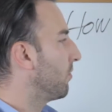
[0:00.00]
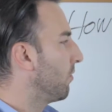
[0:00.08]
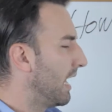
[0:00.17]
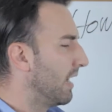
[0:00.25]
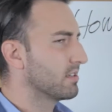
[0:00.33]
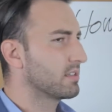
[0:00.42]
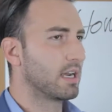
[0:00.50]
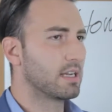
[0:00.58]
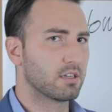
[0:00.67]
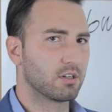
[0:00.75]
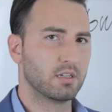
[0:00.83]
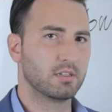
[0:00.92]
Wow, this
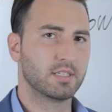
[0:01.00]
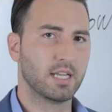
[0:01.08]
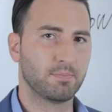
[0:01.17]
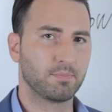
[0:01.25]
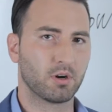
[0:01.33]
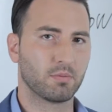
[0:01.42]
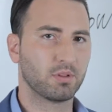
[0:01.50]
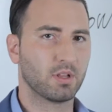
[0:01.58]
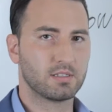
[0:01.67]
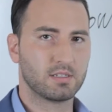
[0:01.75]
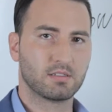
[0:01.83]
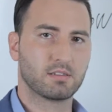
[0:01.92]
guy's a good tipper.
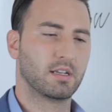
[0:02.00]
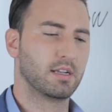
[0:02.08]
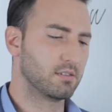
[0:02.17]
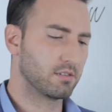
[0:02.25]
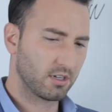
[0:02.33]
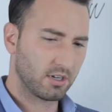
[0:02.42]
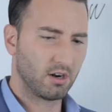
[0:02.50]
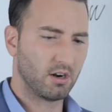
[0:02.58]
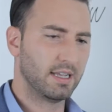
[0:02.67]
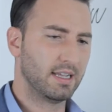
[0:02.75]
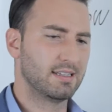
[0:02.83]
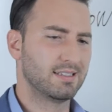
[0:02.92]
Plus he's
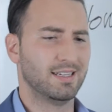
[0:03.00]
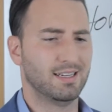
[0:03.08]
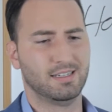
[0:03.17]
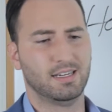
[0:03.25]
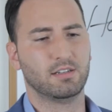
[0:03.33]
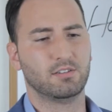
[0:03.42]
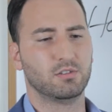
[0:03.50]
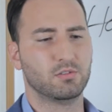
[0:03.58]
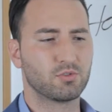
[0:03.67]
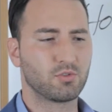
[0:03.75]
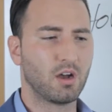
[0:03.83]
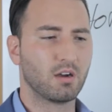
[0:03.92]
courteous, he doesn't get too
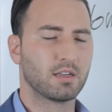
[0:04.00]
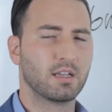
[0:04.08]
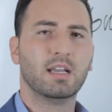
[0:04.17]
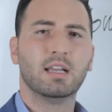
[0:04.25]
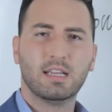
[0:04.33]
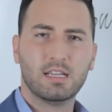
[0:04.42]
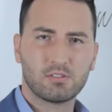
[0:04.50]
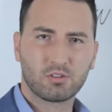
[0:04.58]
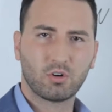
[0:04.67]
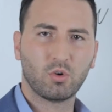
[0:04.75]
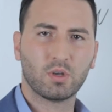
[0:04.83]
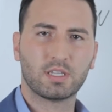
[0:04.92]
drunk, he's
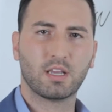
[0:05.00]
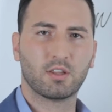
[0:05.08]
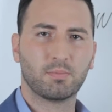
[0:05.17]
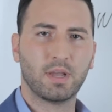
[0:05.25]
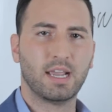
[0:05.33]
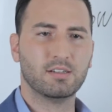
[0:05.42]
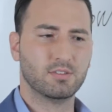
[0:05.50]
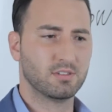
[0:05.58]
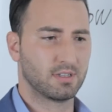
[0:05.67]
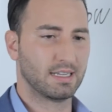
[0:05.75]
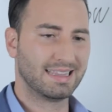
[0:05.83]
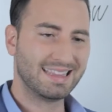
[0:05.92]
cool with the other
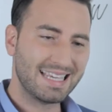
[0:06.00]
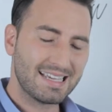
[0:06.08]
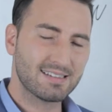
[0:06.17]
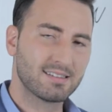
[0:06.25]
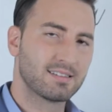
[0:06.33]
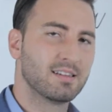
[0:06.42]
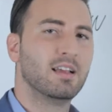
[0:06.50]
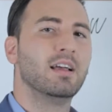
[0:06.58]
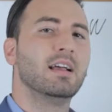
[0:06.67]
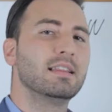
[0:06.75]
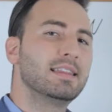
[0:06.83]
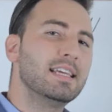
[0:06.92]
patrons. Like this
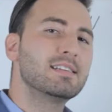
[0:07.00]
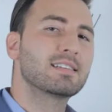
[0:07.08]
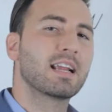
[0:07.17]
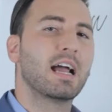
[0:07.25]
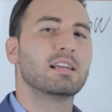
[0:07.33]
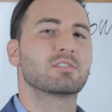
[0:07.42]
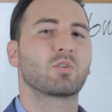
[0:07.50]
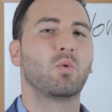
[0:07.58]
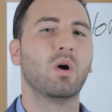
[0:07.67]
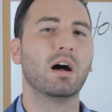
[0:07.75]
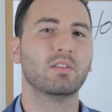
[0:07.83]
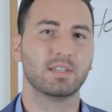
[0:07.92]
guy's
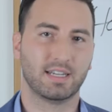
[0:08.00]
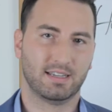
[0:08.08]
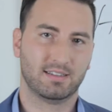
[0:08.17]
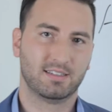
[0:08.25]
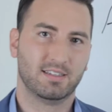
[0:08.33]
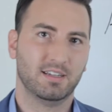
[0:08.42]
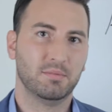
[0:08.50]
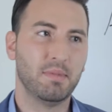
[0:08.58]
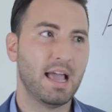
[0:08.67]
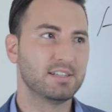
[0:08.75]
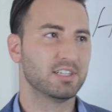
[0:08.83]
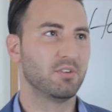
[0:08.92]
quality.
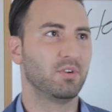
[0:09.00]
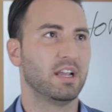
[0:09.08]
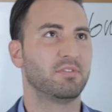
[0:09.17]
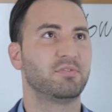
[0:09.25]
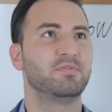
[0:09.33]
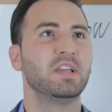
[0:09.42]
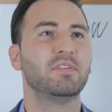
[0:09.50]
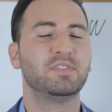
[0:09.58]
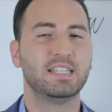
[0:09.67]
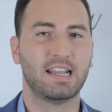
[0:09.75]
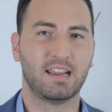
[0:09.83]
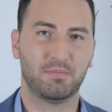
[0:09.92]
Imagine if we had
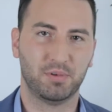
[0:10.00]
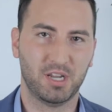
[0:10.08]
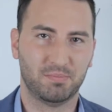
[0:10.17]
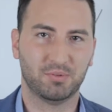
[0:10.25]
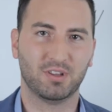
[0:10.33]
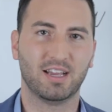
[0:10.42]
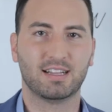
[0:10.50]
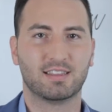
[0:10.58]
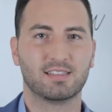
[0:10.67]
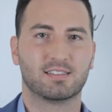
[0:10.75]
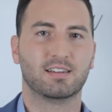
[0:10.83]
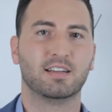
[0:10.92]
50 people like
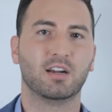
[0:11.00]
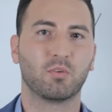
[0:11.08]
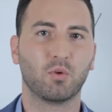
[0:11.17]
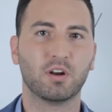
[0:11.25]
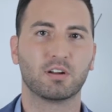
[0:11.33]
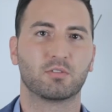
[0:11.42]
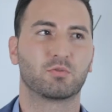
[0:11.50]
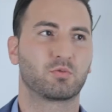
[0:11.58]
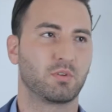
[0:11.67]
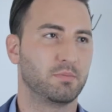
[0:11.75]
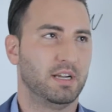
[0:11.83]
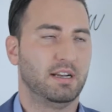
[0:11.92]
this in here.
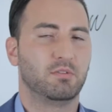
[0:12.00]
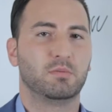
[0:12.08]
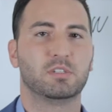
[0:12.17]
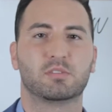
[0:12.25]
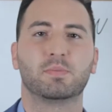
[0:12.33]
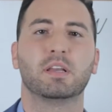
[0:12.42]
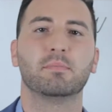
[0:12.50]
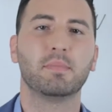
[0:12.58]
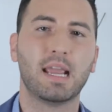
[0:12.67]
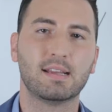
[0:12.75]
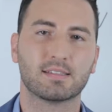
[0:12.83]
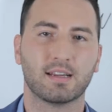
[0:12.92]
I mean, it would just be
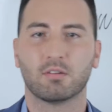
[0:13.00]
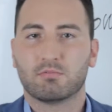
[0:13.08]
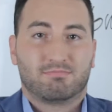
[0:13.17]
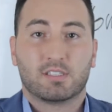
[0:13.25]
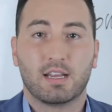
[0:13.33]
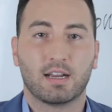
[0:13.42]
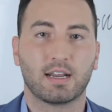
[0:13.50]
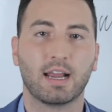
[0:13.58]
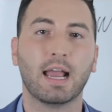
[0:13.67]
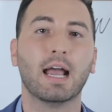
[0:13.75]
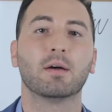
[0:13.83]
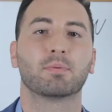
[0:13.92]
amazing. It's not gonna
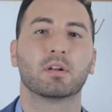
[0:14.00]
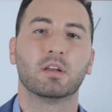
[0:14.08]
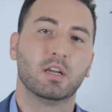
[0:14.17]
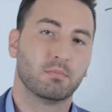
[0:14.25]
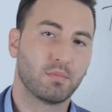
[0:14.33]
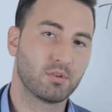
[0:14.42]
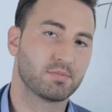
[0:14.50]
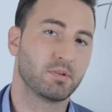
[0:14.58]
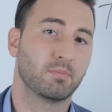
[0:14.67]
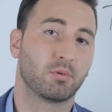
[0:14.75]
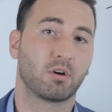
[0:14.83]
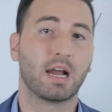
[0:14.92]
happen. Most
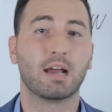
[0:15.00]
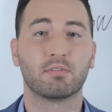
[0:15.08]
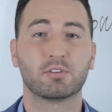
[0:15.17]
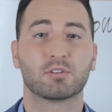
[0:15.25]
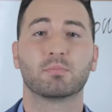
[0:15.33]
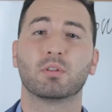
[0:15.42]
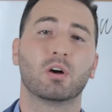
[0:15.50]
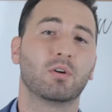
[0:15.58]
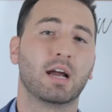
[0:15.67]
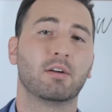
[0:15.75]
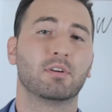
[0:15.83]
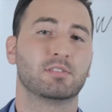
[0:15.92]
people are average or below
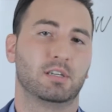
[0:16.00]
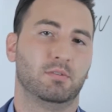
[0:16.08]
average.